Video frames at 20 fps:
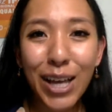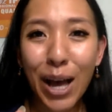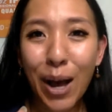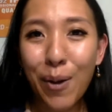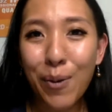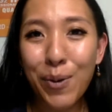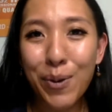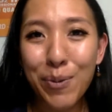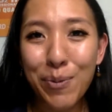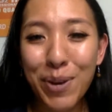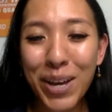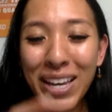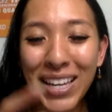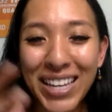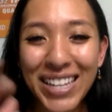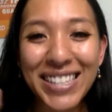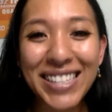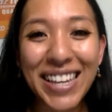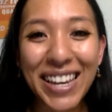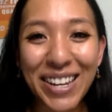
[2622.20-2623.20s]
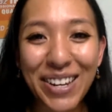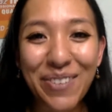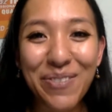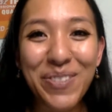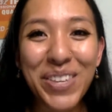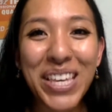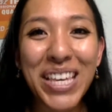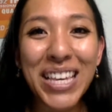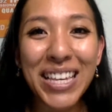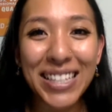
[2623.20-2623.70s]
our biggest
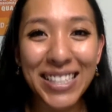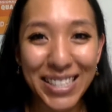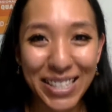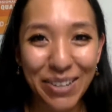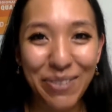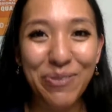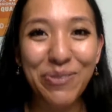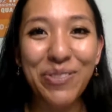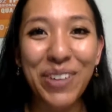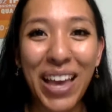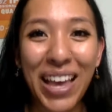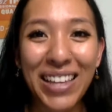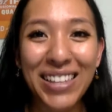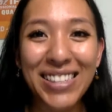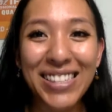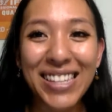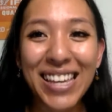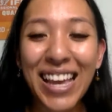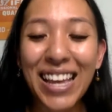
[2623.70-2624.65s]
enemy is the fats,